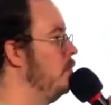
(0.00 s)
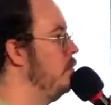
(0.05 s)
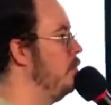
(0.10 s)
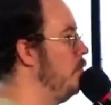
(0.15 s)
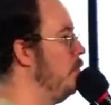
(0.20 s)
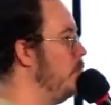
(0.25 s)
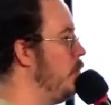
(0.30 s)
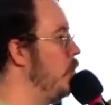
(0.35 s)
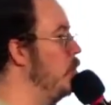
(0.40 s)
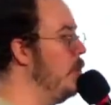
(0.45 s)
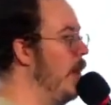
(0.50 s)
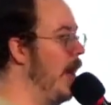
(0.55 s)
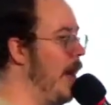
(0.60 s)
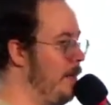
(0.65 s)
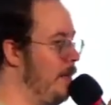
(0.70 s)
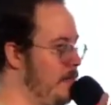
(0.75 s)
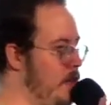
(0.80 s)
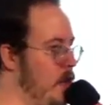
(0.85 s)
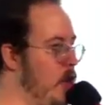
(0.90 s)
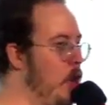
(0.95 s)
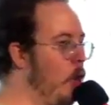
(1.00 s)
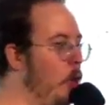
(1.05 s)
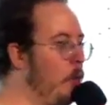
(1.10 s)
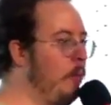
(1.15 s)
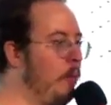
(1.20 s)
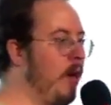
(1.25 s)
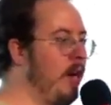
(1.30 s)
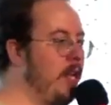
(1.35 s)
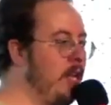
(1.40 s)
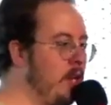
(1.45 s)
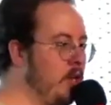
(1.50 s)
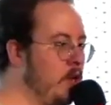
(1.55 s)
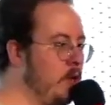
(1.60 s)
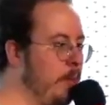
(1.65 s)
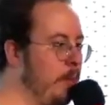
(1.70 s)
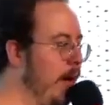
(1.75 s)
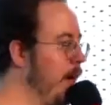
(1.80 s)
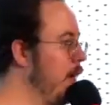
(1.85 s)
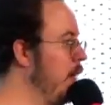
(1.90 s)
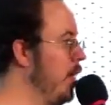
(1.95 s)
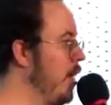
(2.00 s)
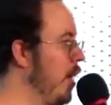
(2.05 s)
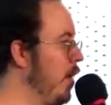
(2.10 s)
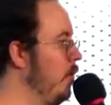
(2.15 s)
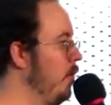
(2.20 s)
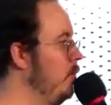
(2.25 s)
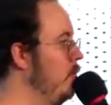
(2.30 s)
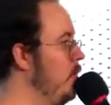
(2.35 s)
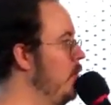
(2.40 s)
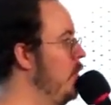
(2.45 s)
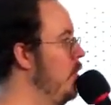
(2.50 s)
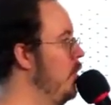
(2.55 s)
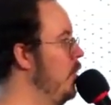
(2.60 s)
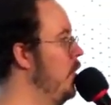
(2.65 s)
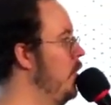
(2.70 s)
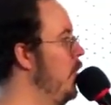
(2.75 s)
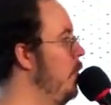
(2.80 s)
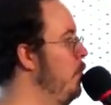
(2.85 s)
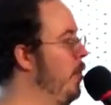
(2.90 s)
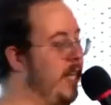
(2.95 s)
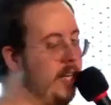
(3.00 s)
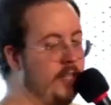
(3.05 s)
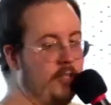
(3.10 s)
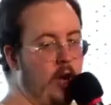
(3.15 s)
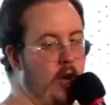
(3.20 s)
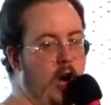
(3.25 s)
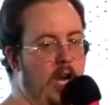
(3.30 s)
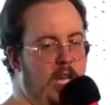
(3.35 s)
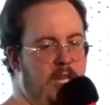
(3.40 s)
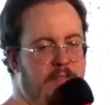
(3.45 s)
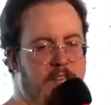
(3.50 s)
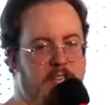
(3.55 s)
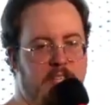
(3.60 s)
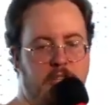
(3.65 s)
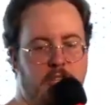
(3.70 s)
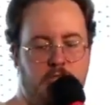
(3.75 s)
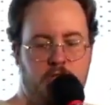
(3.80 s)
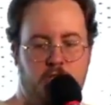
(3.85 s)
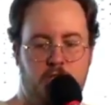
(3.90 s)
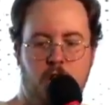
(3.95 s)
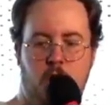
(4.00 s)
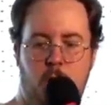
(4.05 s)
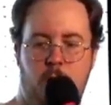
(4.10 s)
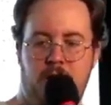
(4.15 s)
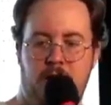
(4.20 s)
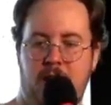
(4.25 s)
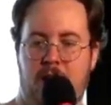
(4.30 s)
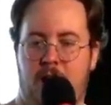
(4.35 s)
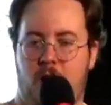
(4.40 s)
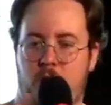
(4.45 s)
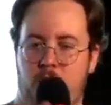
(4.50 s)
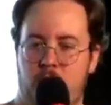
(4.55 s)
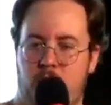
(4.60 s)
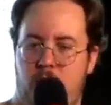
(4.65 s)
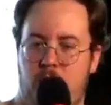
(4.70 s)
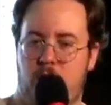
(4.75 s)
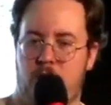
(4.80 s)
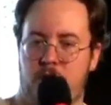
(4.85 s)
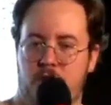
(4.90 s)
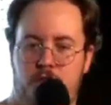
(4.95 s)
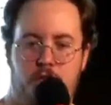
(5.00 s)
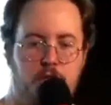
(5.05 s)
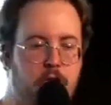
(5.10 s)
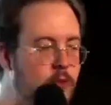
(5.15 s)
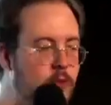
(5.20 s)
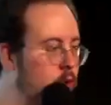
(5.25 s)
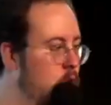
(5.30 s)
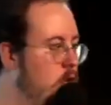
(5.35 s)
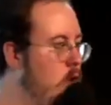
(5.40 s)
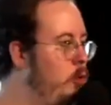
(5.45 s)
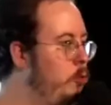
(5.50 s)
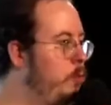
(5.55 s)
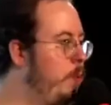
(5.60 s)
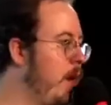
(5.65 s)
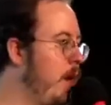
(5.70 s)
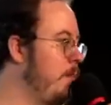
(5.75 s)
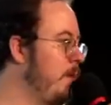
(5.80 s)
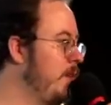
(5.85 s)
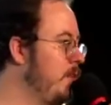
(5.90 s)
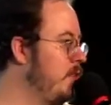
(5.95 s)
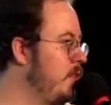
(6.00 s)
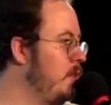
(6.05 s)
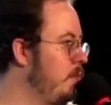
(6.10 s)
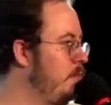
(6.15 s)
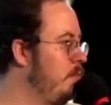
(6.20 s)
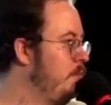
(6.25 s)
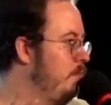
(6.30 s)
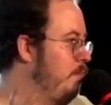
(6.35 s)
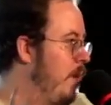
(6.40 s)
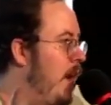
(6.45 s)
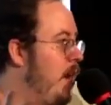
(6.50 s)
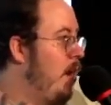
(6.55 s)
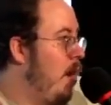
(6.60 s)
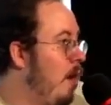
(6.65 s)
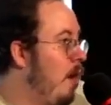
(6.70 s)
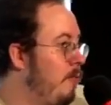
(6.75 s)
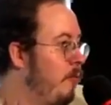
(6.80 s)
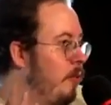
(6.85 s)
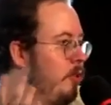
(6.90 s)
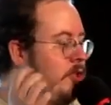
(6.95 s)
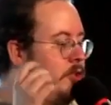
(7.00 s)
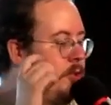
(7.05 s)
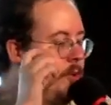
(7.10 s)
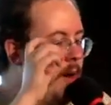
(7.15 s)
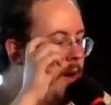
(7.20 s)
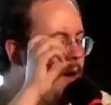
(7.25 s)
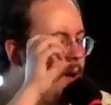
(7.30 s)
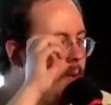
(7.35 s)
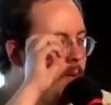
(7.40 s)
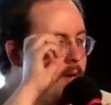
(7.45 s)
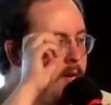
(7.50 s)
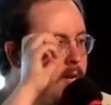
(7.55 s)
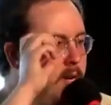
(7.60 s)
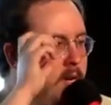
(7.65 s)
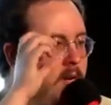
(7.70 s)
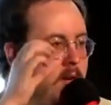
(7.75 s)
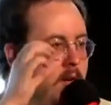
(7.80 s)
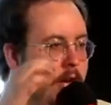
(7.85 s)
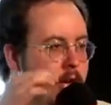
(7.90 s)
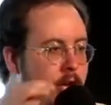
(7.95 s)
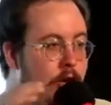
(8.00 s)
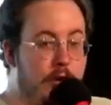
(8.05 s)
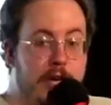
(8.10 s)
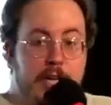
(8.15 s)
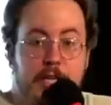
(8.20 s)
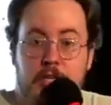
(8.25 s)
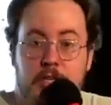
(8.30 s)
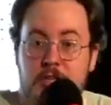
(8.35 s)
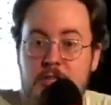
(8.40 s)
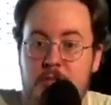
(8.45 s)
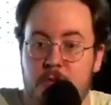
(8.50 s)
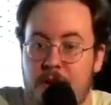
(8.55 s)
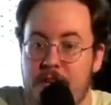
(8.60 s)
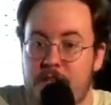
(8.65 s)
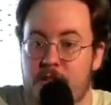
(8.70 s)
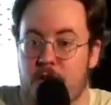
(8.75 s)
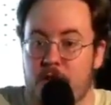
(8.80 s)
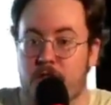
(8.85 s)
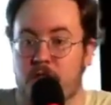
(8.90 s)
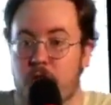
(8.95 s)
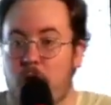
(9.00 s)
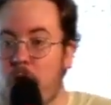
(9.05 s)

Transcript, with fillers: You have no money in your bank account because all of it is just going out uh, to loan payments to pay off what you owe. Your interest rates are so